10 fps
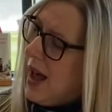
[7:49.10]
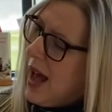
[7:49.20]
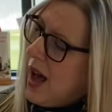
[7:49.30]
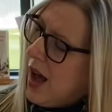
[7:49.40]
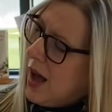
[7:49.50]

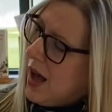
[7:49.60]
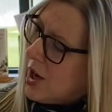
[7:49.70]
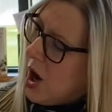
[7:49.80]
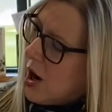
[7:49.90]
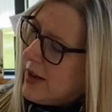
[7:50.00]
a
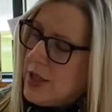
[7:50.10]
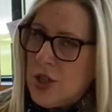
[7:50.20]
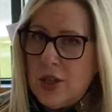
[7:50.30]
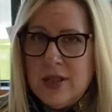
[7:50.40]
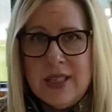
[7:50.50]
car
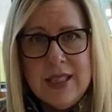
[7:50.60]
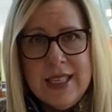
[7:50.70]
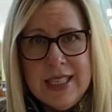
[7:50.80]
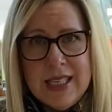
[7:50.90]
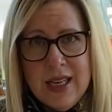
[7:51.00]
insurance because
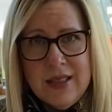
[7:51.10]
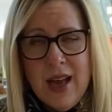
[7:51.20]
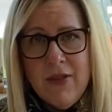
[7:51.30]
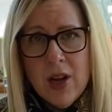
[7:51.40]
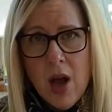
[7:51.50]
he does
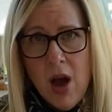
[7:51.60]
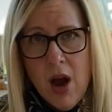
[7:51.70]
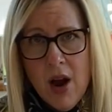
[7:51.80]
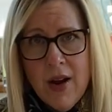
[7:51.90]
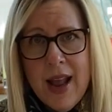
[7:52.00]
have a
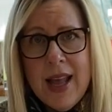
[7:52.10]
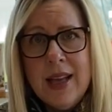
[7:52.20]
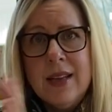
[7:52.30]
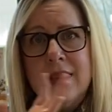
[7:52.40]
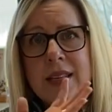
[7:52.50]
car
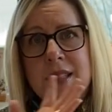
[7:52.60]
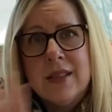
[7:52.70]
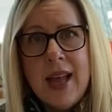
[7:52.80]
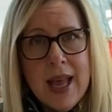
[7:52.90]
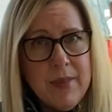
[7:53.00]
and it's
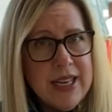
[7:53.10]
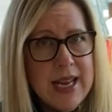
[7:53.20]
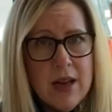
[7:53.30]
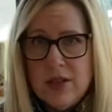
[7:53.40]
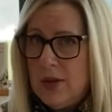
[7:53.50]
a
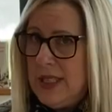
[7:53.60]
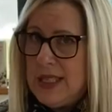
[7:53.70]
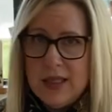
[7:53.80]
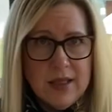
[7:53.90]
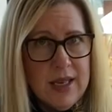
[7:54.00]
hand-me-down, so he
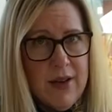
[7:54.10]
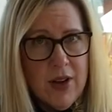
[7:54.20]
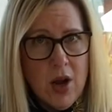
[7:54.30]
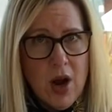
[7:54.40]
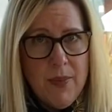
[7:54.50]
doesn't have a
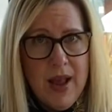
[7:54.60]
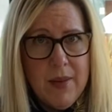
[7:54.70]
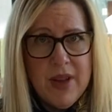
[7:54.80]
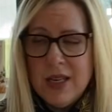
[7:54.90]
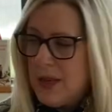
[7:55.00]
car
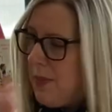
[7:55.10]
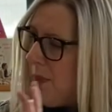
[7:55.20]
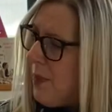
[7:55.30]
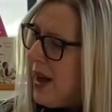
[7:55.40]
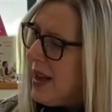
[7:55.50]
payment,
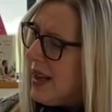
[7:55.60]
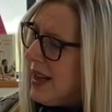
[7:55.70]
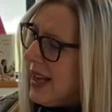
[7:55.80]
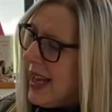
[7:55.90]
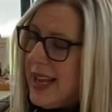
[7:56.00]
but
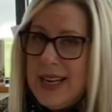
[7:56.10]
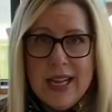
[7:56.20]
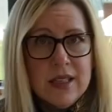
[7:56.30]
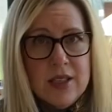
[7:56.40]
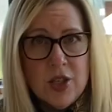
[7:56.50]
he
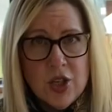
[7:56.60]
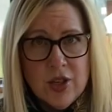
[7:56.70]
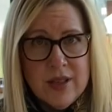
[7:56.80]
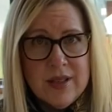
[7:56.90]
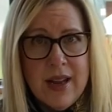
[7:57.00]
needs
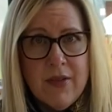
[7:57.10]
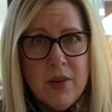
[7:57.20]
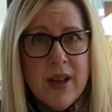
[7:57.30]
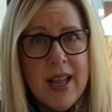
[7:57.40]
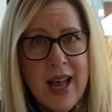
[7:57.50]
insurance.
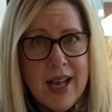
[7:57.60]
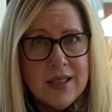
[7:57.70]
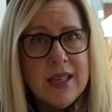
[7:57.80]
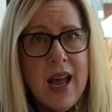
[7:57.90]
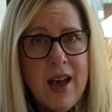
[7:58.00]
Everybody has
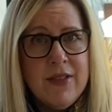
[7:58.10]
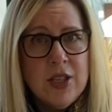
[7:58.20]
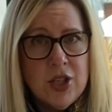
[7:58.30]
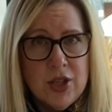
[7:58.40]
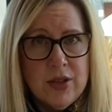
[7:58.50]
to have
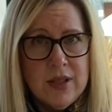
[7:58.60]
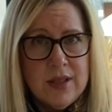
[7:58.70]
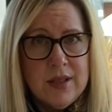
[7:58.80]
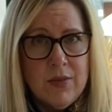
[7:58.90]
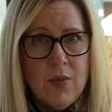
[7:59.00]

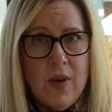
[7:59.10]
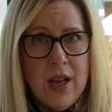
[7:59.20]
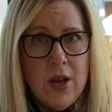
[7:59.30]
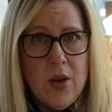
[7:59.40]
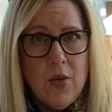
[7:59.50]
insurance
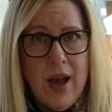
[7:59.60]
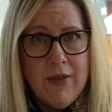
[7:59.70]
when you have a